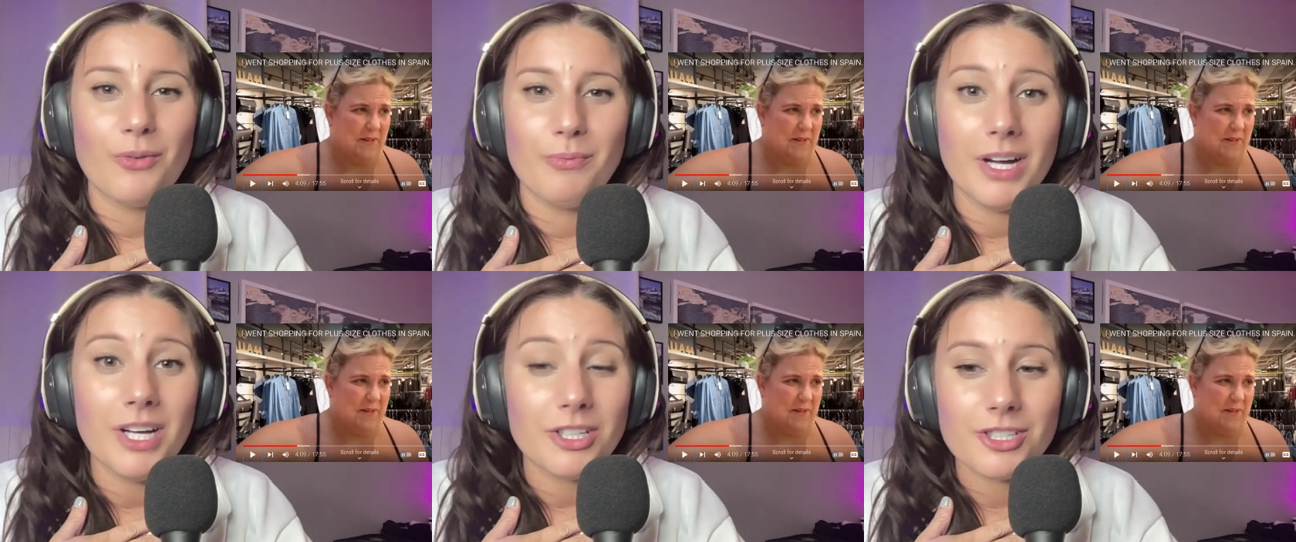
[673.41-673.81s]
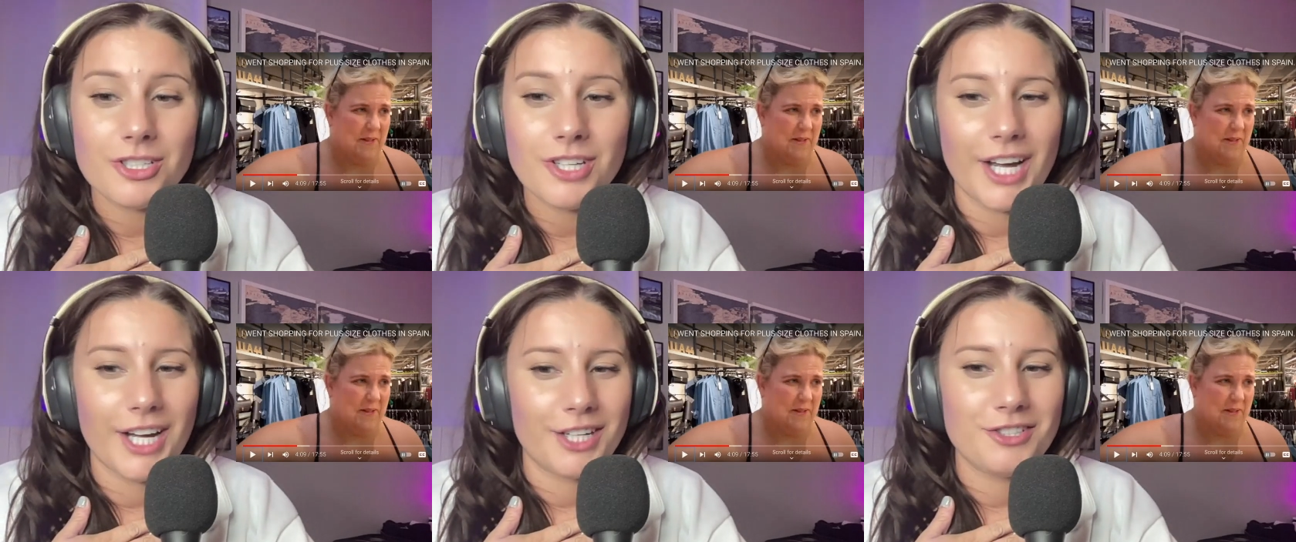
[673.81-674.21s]
Speaker 1: much
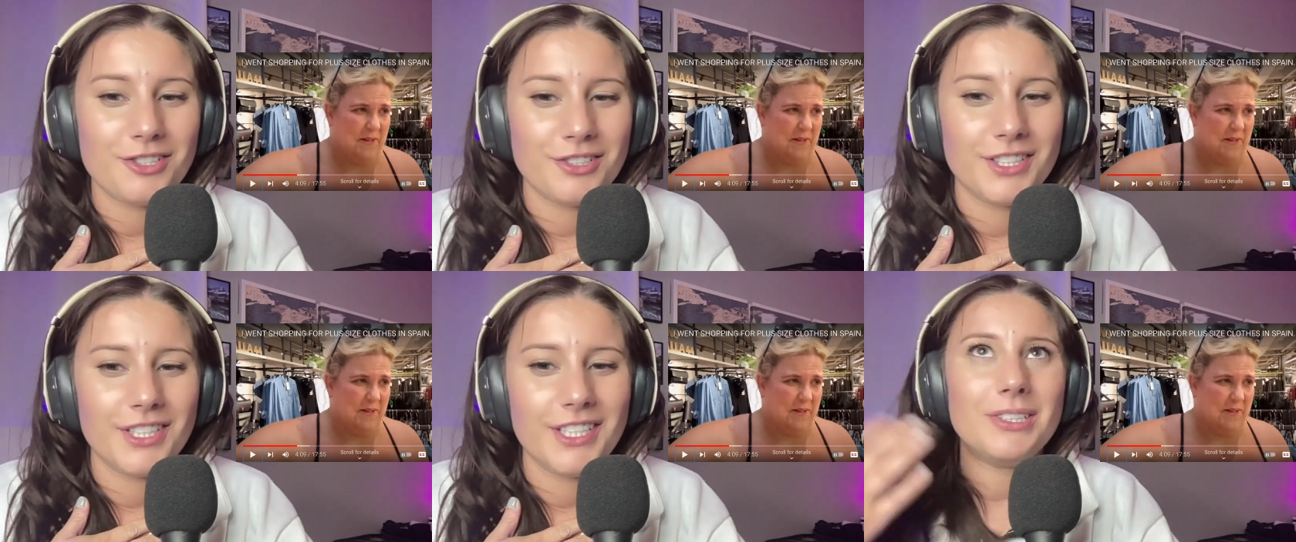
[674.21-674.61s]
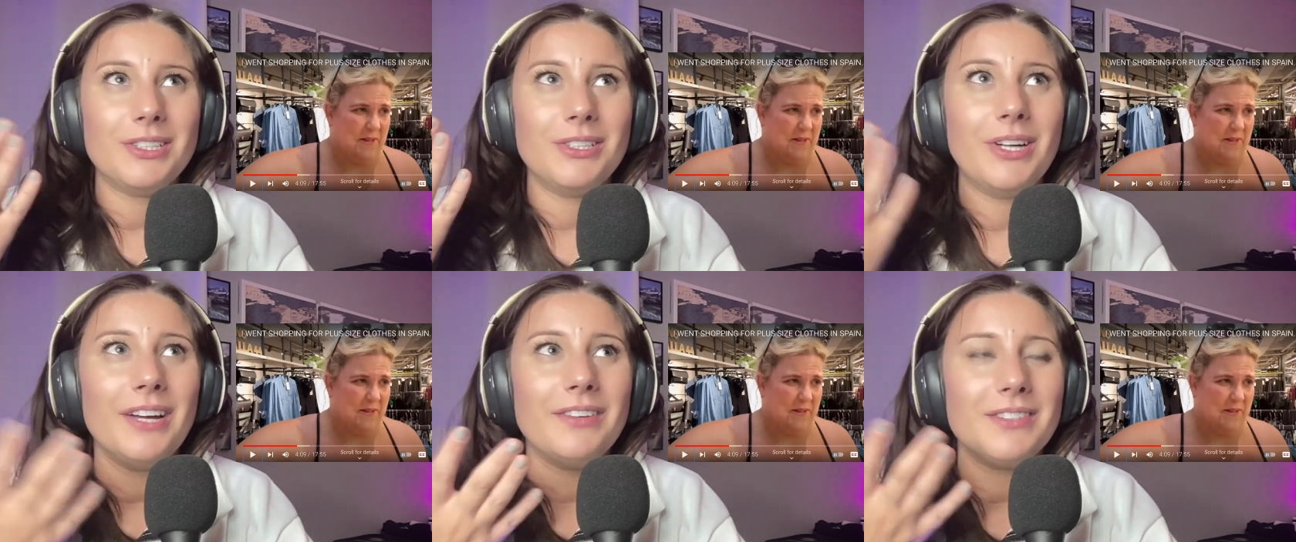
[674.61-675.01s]
actually. You
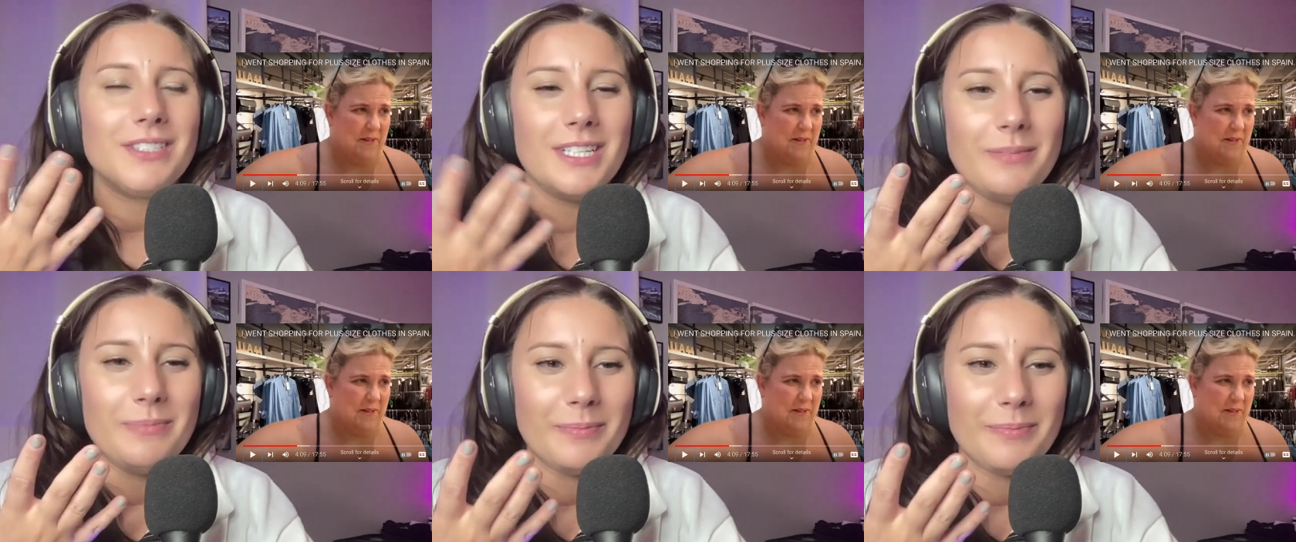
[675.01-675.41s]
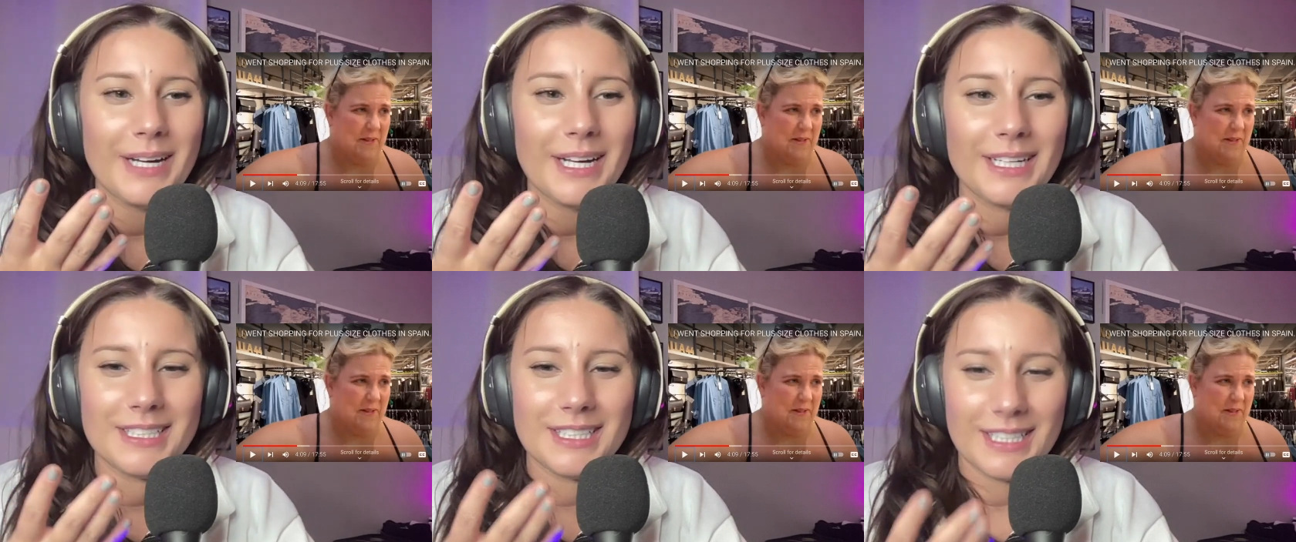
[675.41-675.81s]
have to keep in
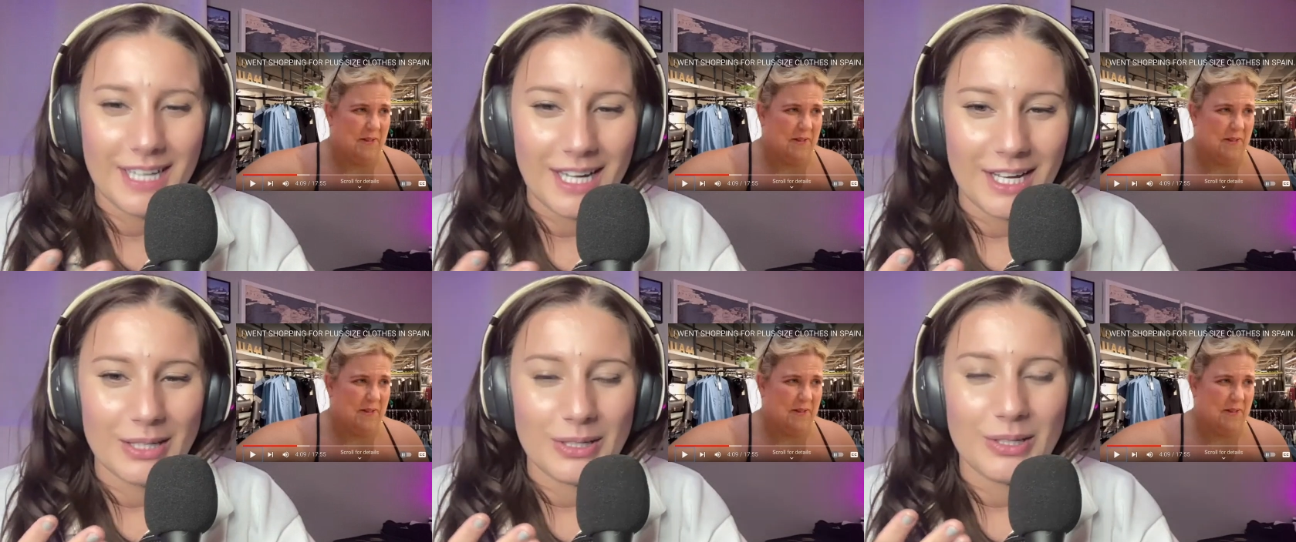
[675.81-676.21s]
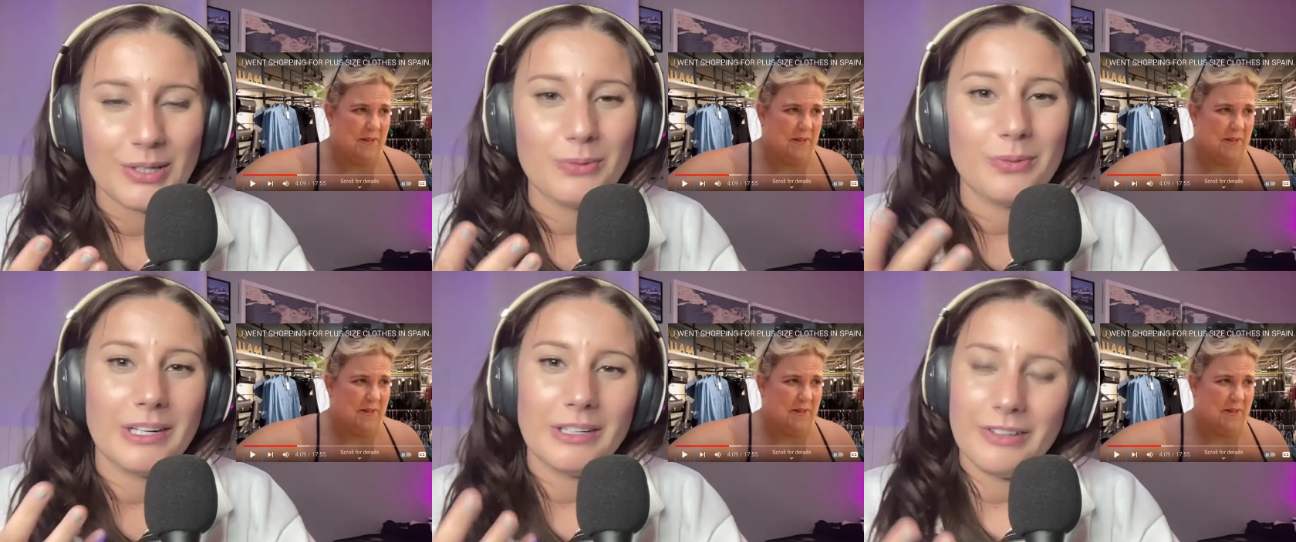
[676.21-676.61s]
mind again
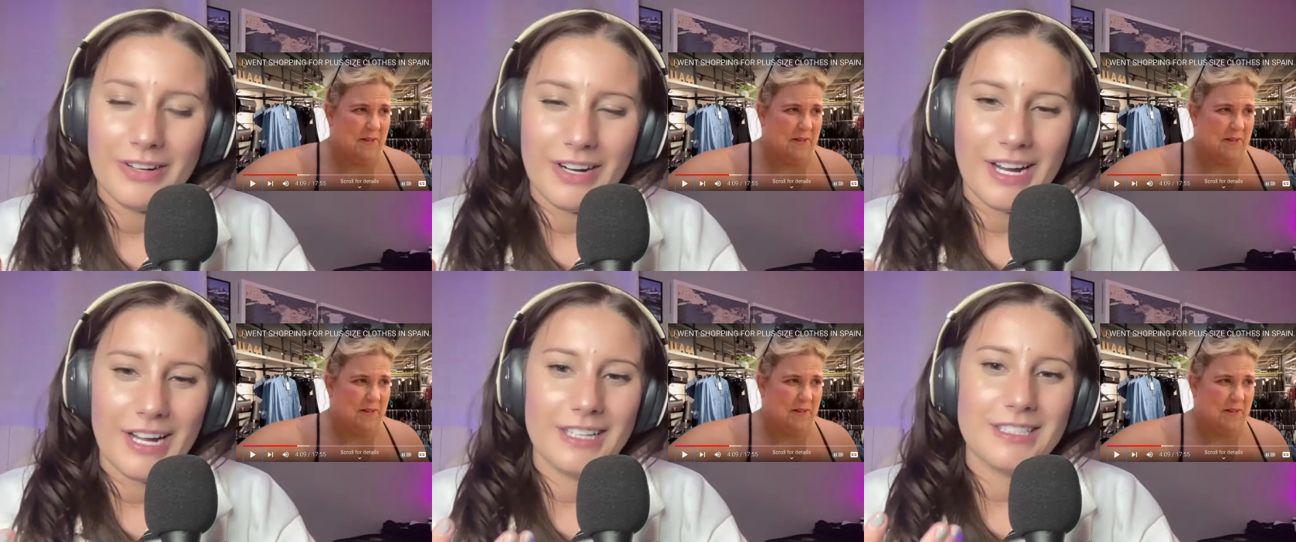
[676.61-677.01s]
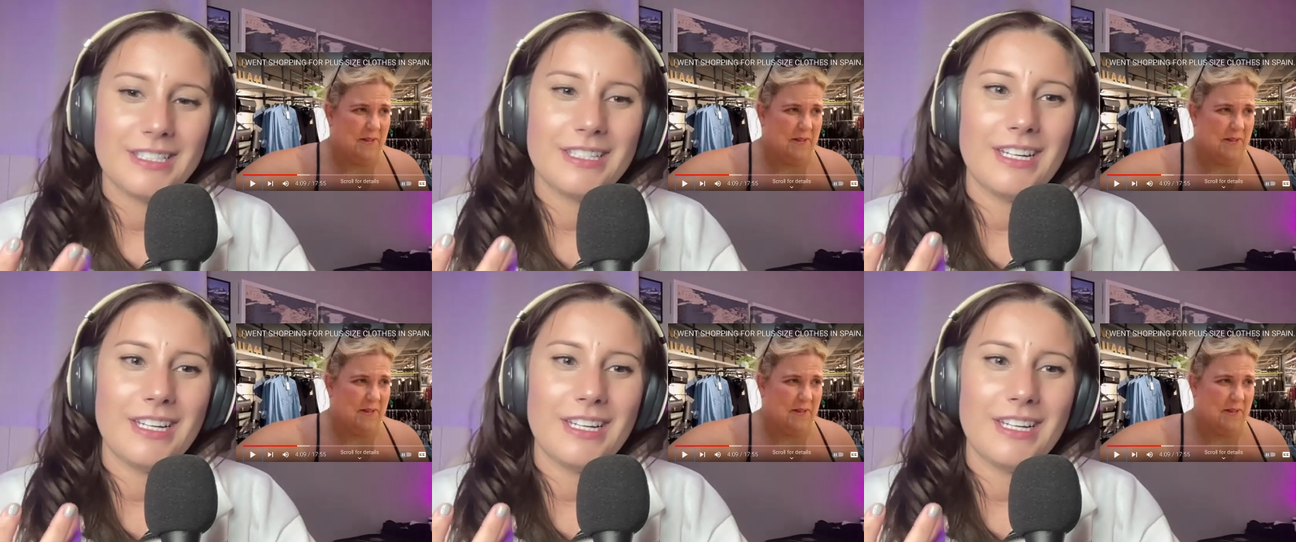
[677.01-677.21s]
where you're at